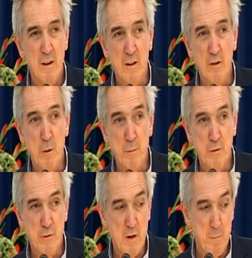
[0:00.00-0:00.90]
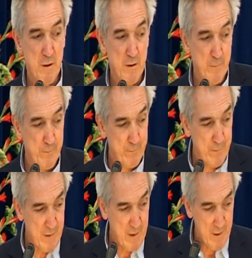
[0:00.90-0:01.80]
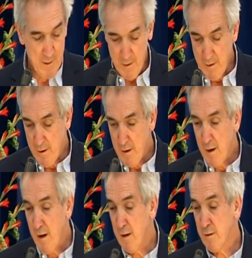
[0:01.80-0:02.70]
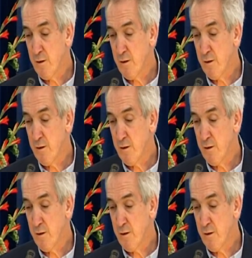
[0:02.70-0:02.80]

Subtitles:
in terms of treatment. And